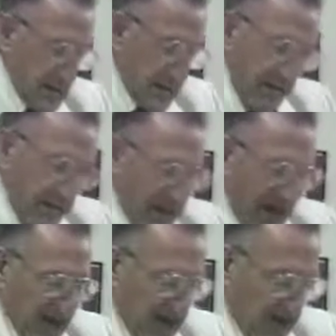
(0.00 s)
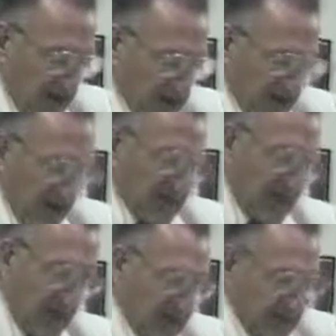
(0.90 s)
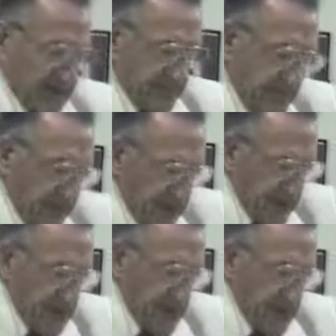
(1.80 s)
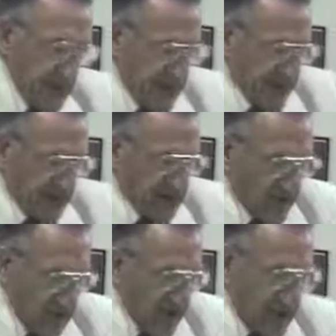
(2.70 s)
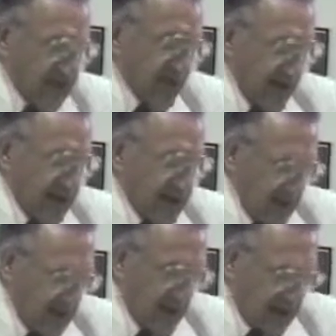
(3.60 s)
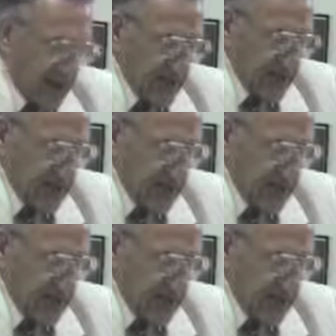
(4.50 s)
I'm master of all circumstances because of what He said and what He is.